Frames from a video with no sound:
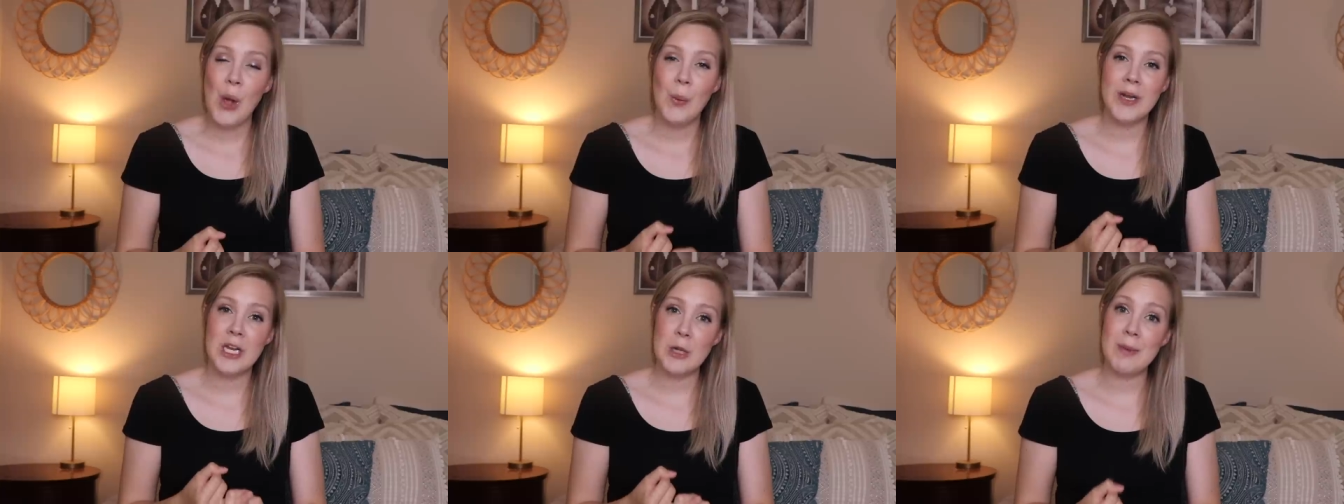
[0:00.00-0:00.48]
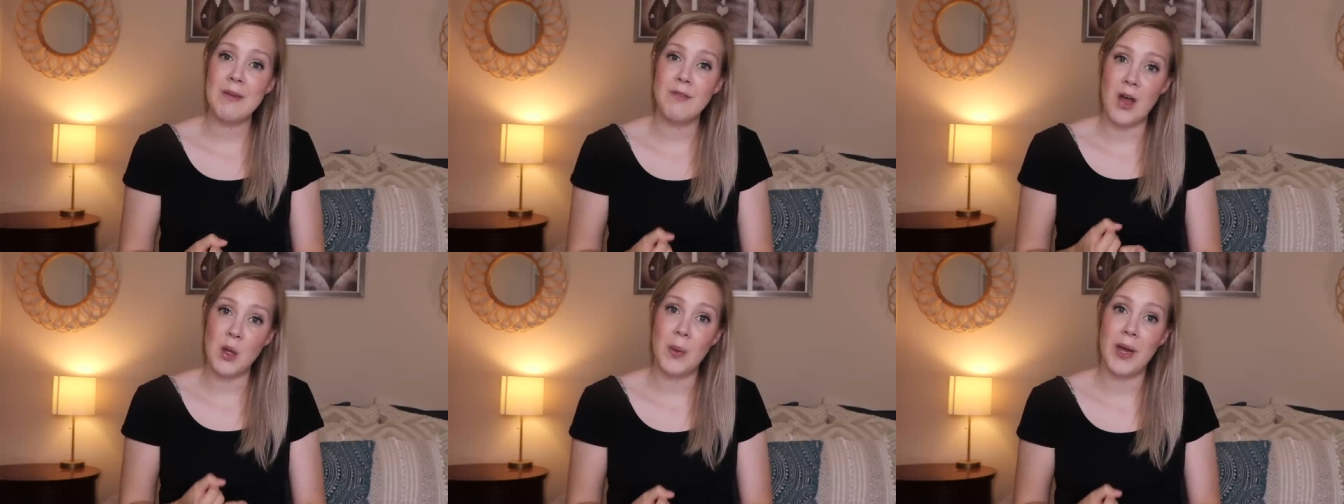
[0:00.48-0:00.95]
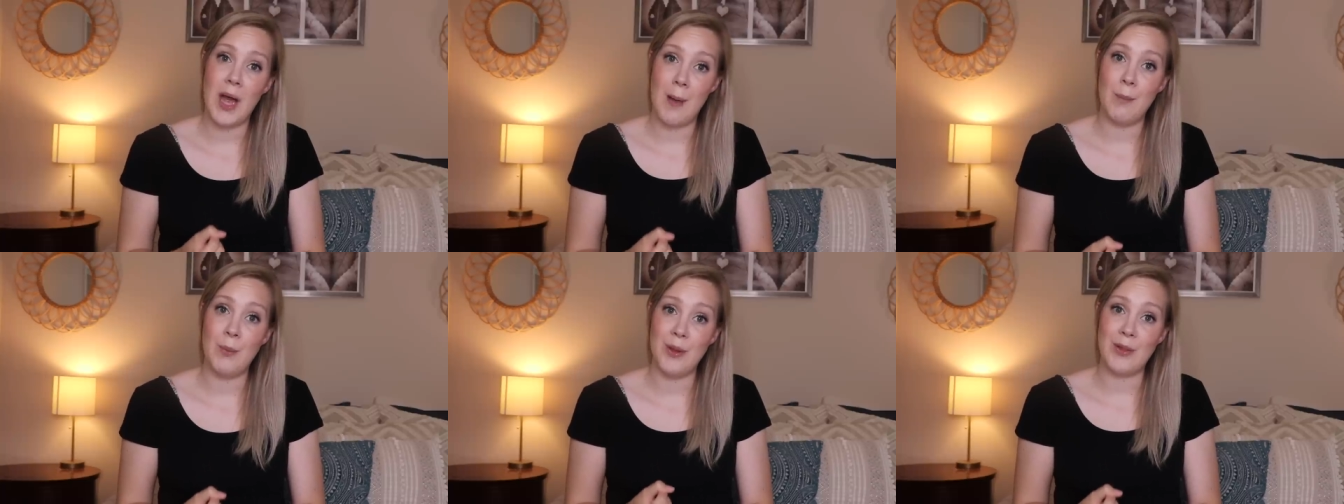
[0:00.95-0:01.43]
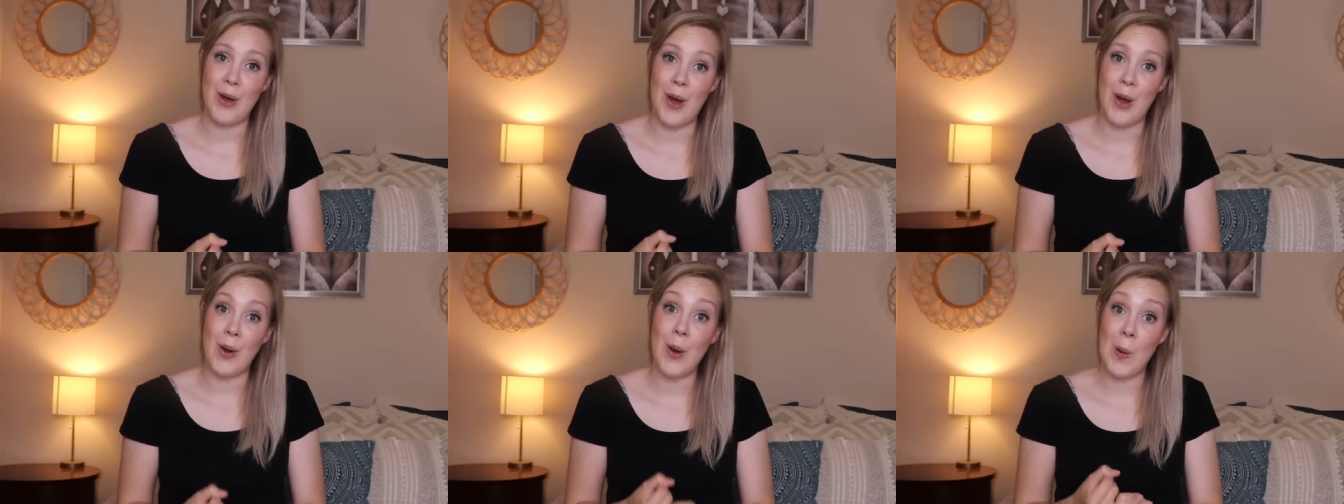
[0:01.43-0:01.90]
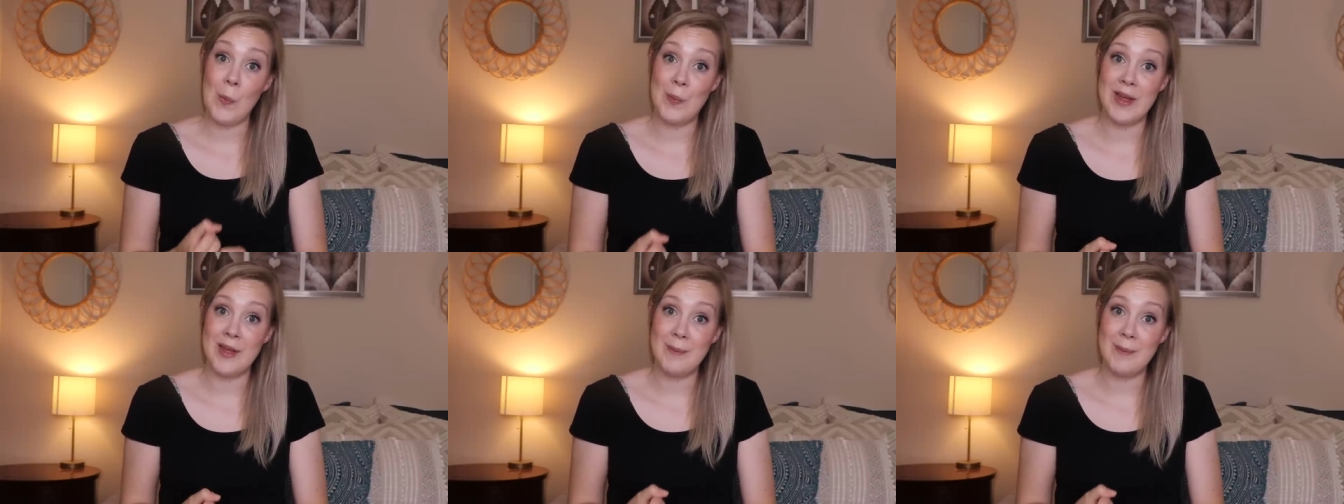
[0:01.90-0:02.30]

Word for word: we need to be following up with our OB